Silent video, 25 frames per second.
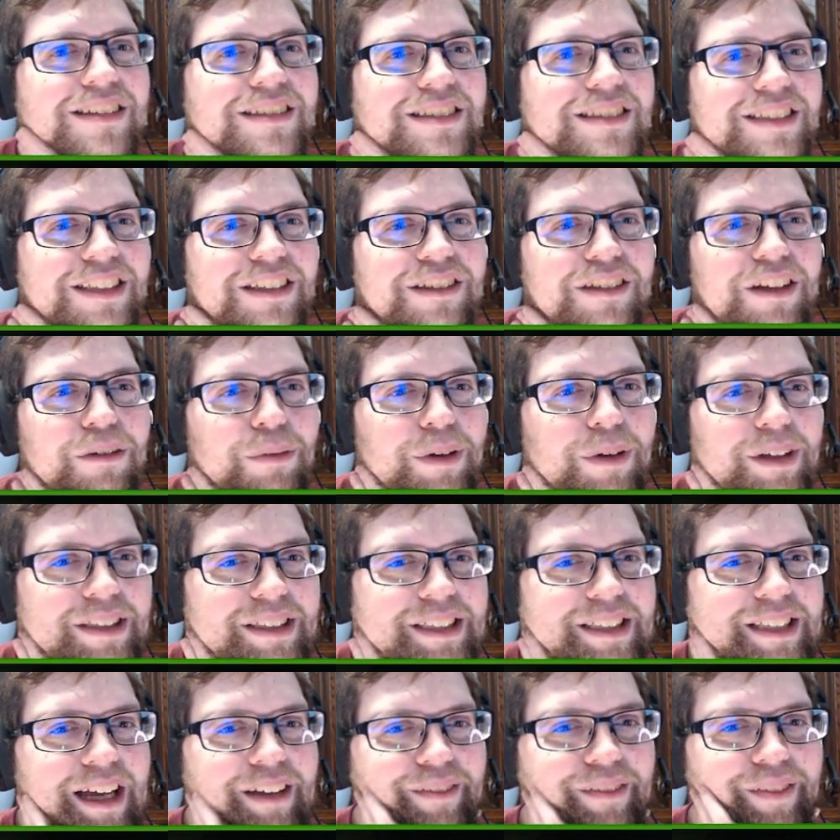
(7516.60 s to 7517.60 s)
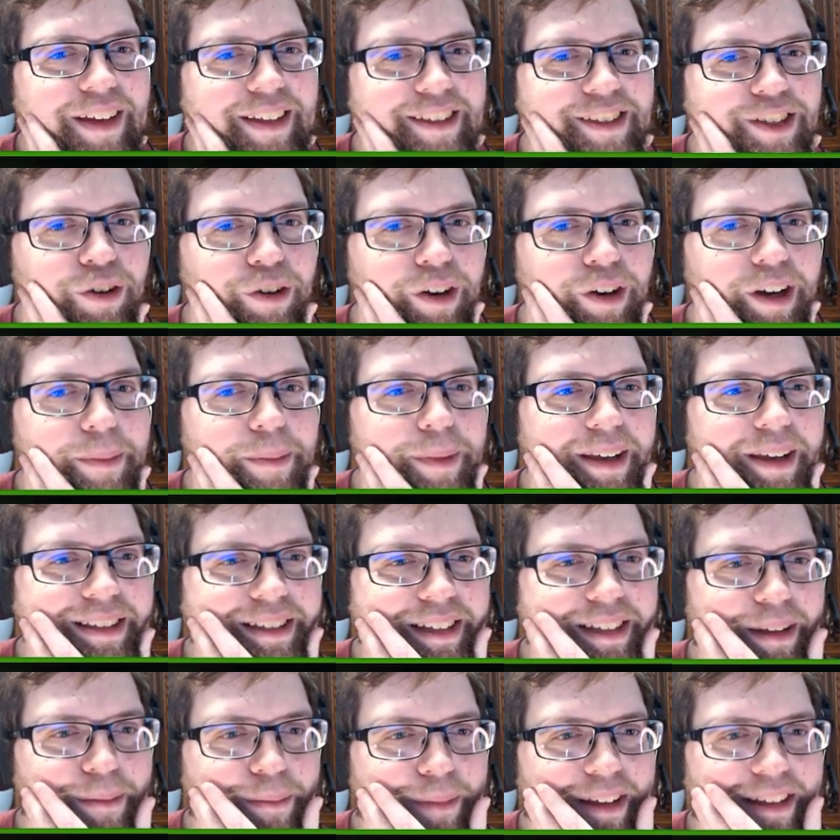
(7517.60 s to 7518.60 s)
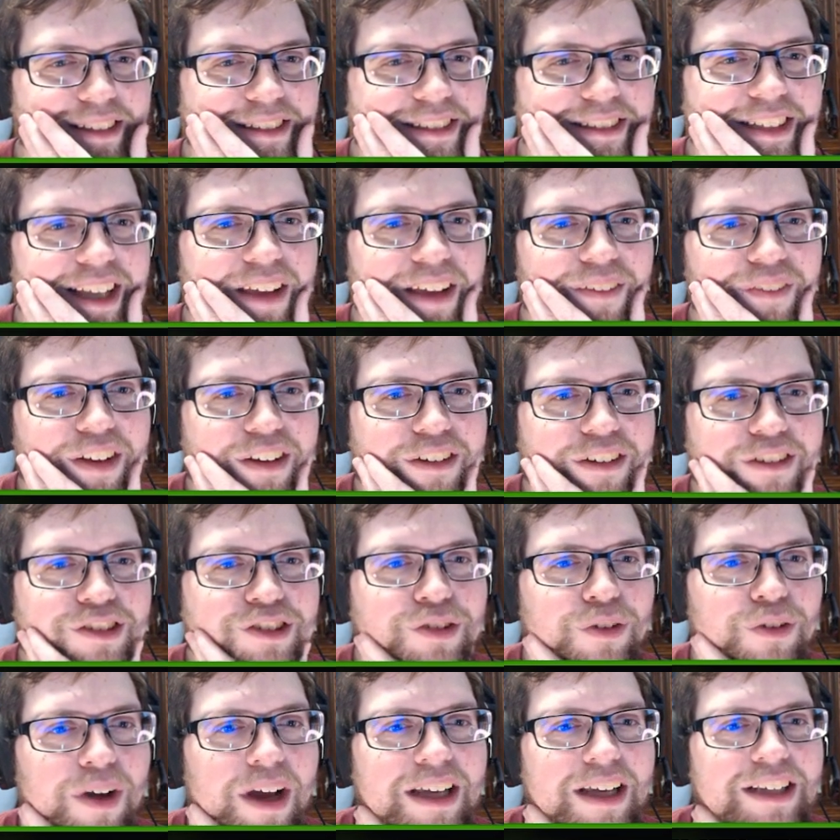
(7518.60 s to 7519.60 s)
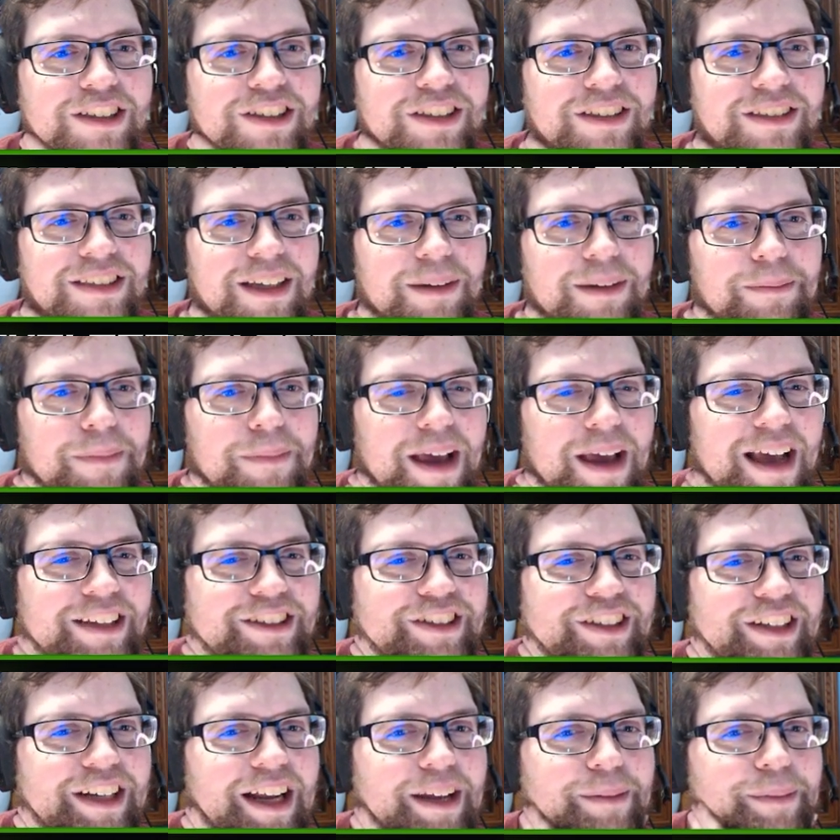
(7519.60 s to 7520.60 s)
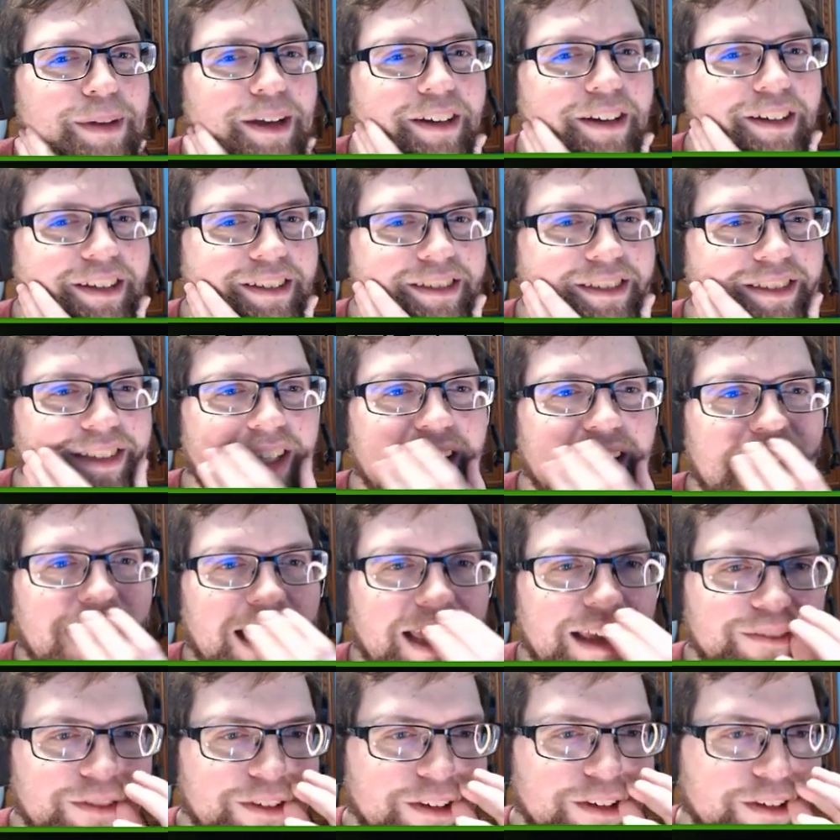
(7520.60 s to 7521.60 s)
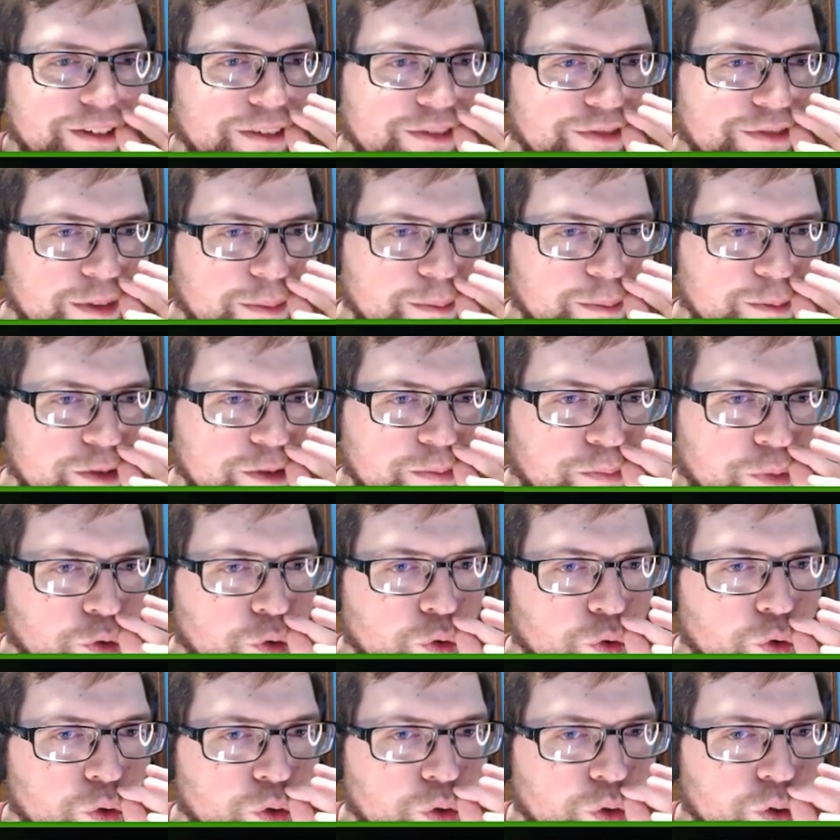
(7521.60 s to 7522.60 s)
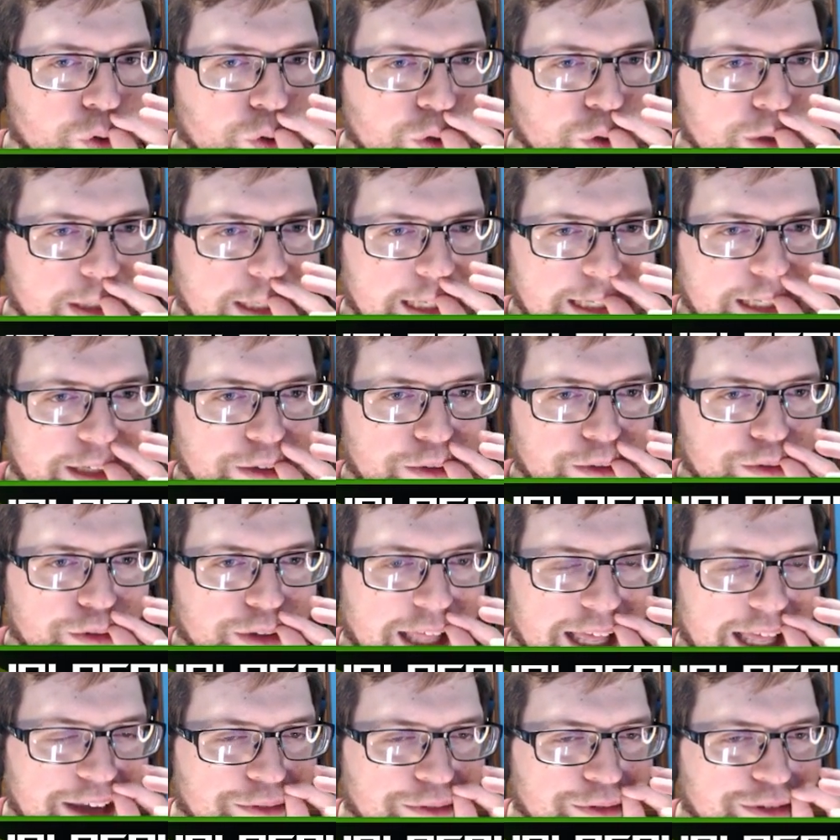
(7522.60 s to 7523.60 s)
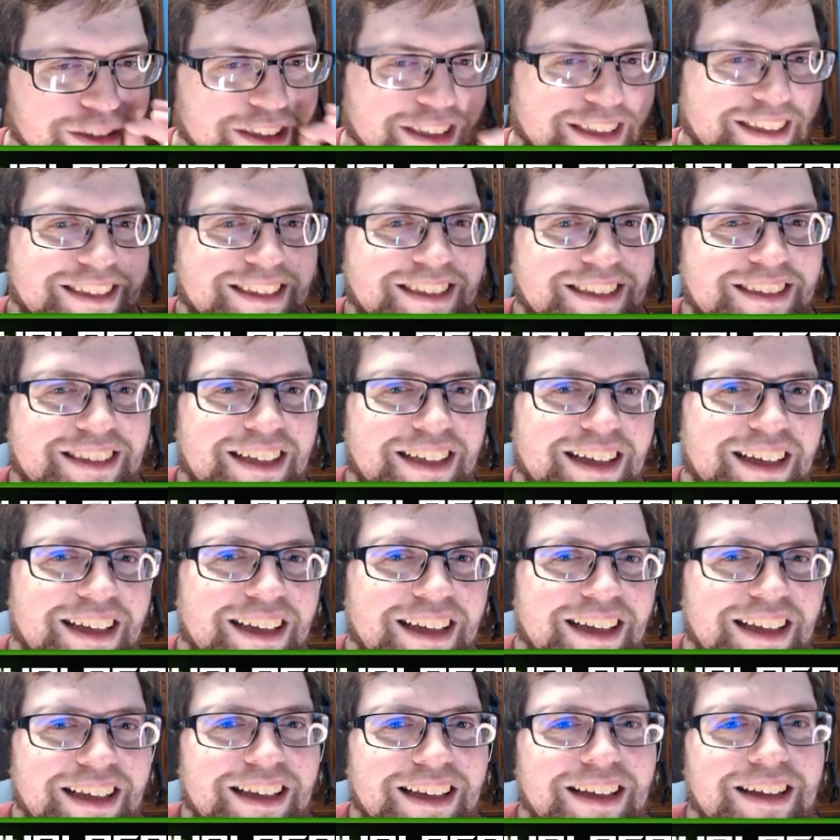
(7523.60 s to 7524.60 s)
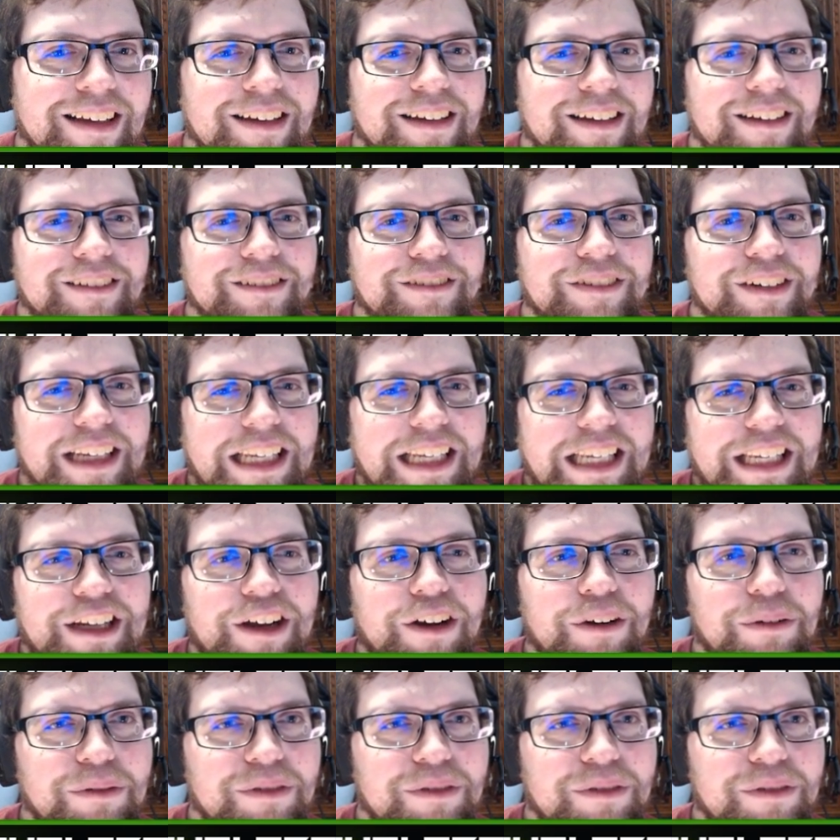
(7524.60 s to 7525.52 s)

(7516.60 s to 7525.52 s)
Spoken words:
Do you know what Salvatore means? It means savior, so I just imagine I'm here to save you from spooky new languages. Funny, no?